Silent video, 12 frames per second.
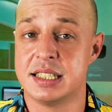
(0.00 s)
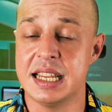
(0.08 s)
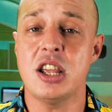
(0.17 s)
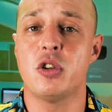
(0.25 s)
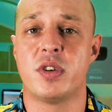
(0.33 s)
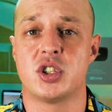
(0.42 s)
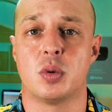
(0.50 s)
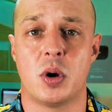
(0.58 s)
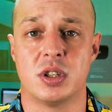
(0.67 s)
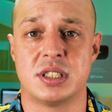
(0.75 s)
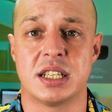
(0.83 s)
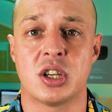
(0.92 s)
Today on
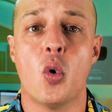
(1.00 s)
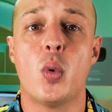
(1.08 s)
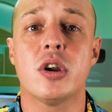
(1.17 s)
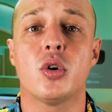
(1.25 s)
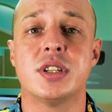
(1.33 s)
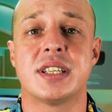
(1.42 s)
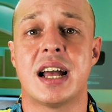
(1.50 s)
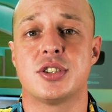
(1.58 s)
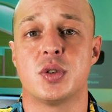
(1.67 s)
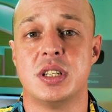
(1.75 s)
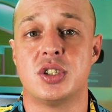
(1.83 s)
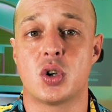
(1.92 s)
VisualPolitik, we're going to
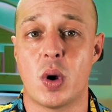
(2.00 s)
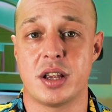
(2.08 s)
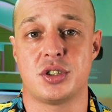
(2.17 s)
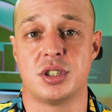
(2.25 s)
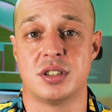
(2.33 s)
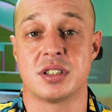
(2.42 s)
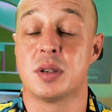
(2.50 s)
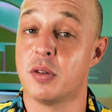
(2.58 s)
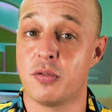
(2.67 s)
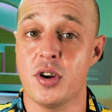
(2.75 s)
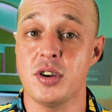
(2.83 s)
answer these questions. But